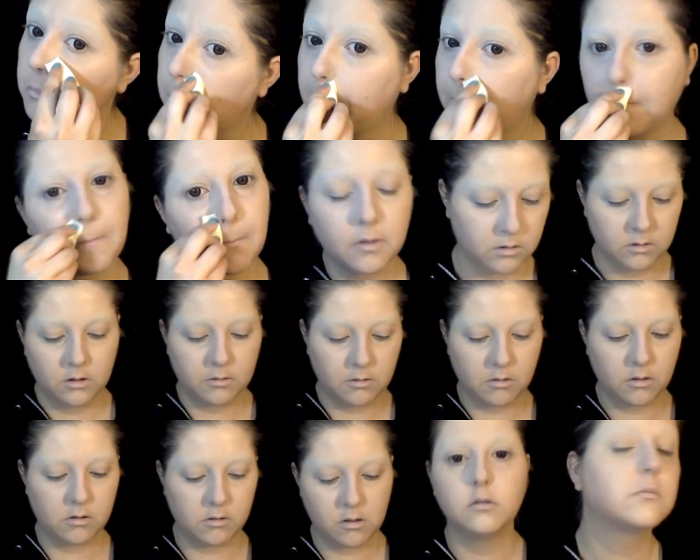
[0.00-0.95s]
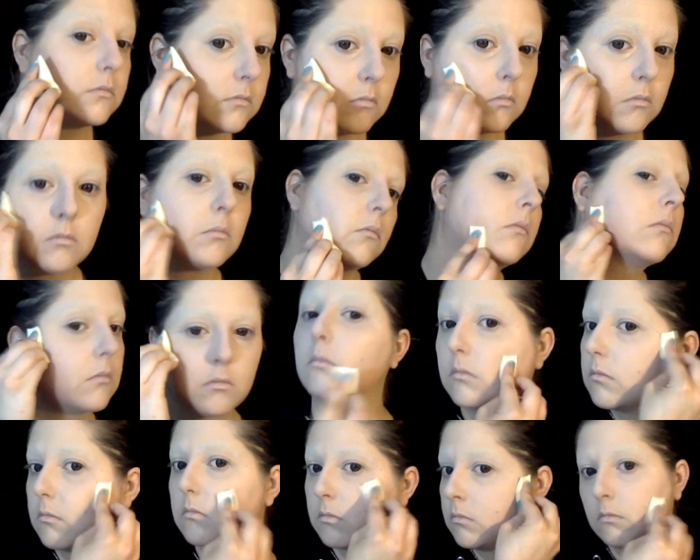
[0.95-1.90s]
and anywhere else on my face that I
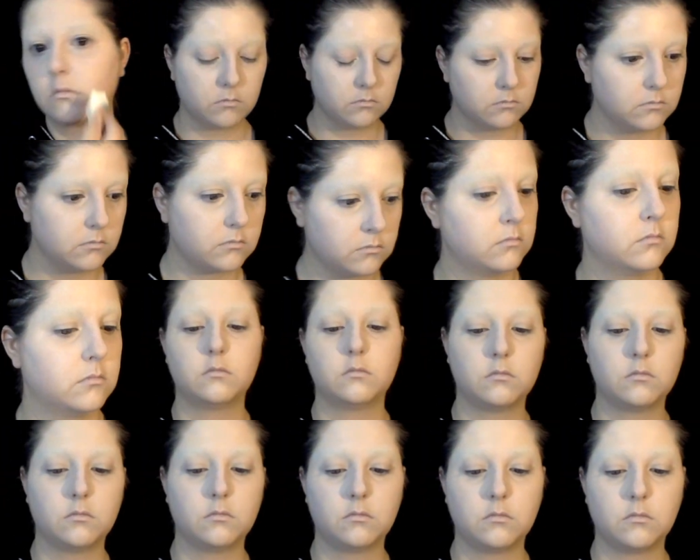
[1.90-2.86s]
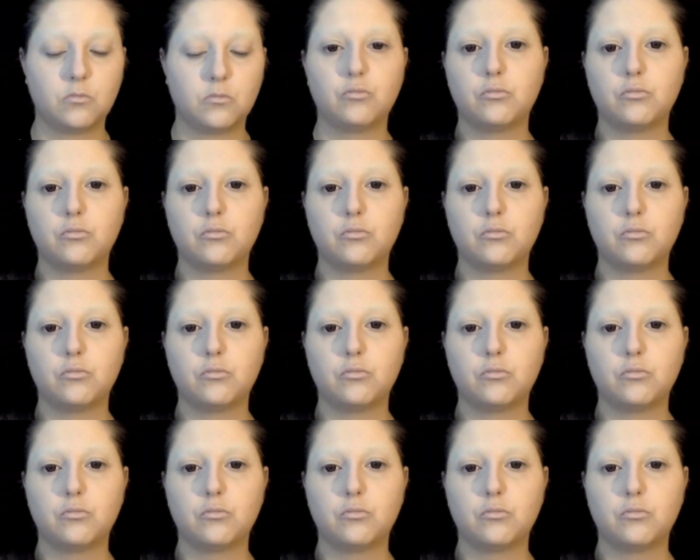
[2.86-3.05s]
feel like needs a